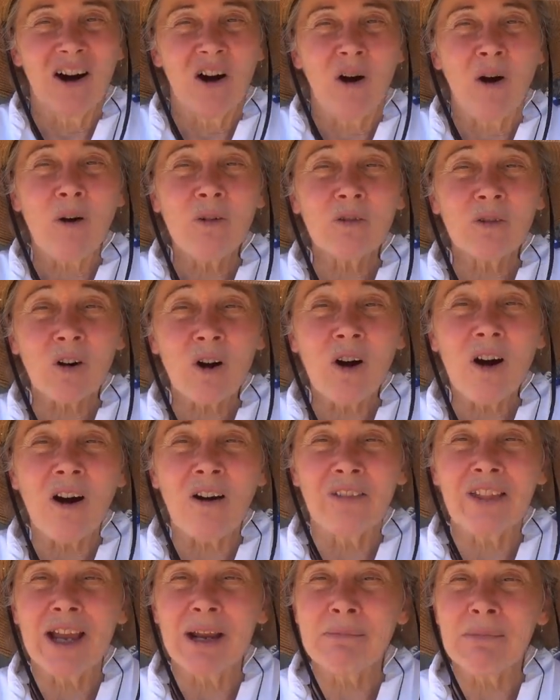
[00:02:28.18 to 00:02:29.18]

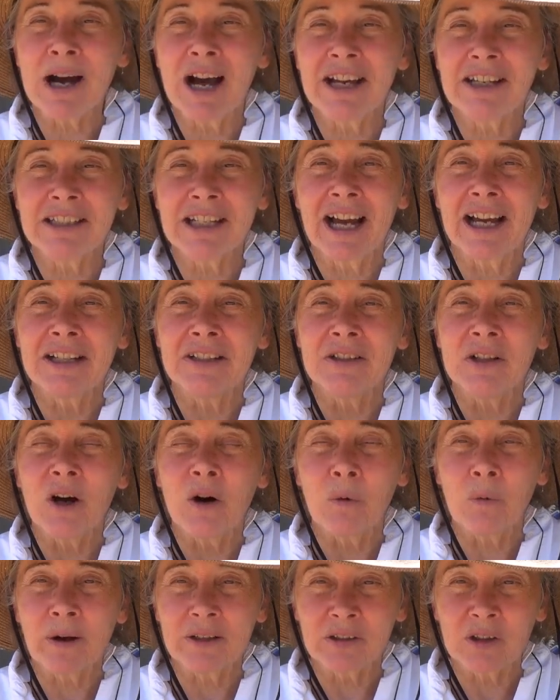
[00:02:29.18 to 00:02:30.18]
overall they might not
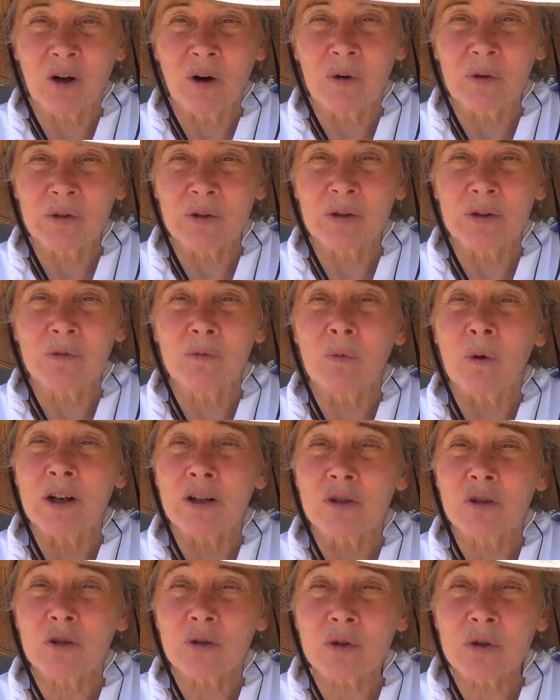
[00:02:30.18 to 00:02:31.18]
know what goal
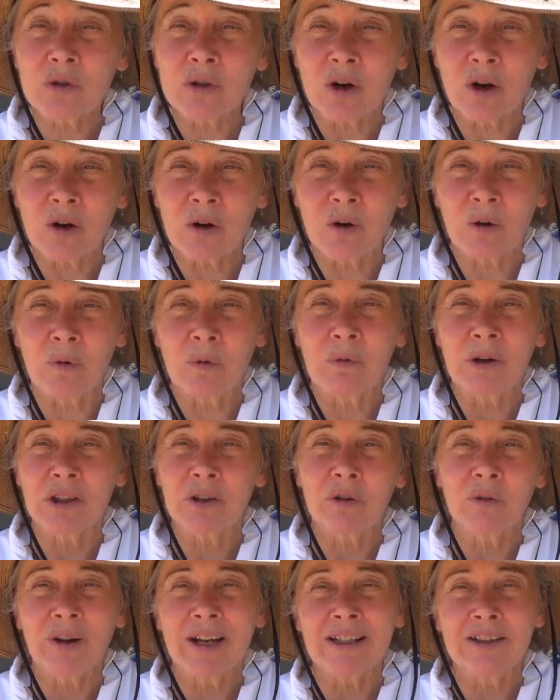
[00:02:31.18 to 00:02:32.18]
what true goal,
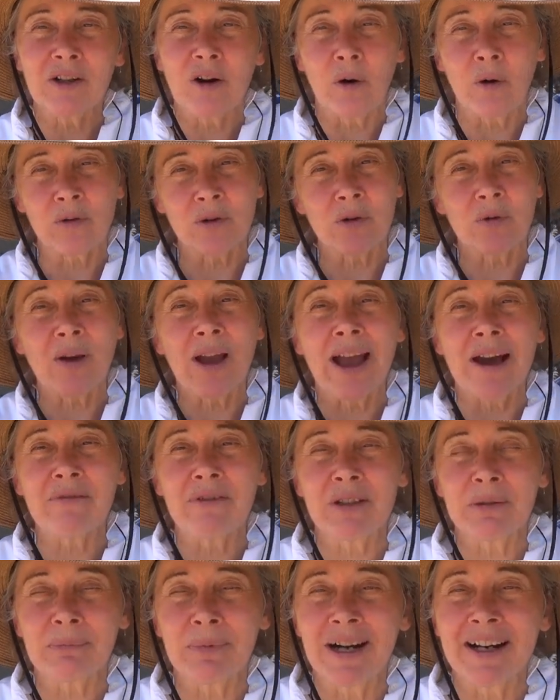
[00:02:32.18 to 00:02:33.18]
what great goal you
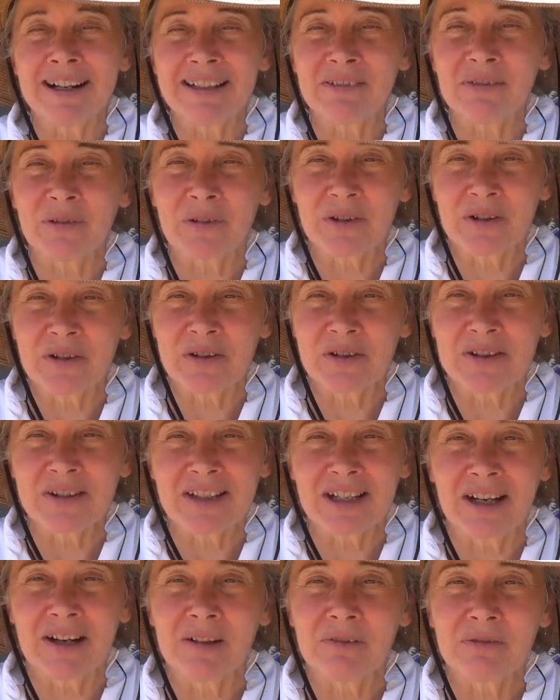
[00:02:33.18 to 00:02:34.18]
have in mind for
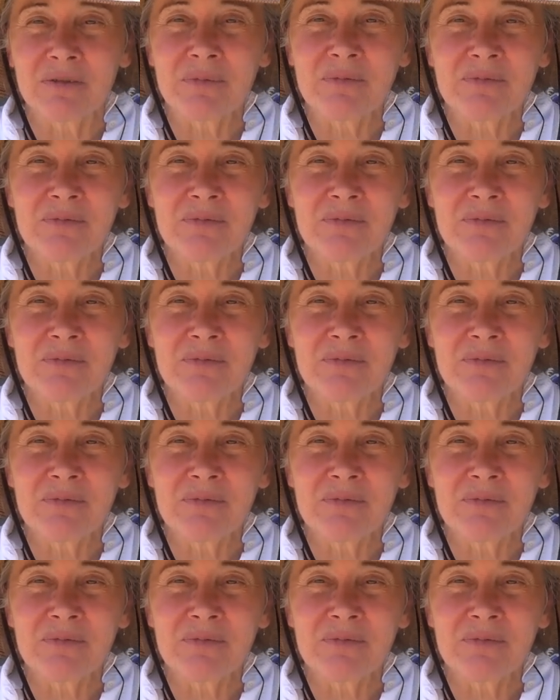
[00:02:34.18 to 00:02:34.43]
yourself.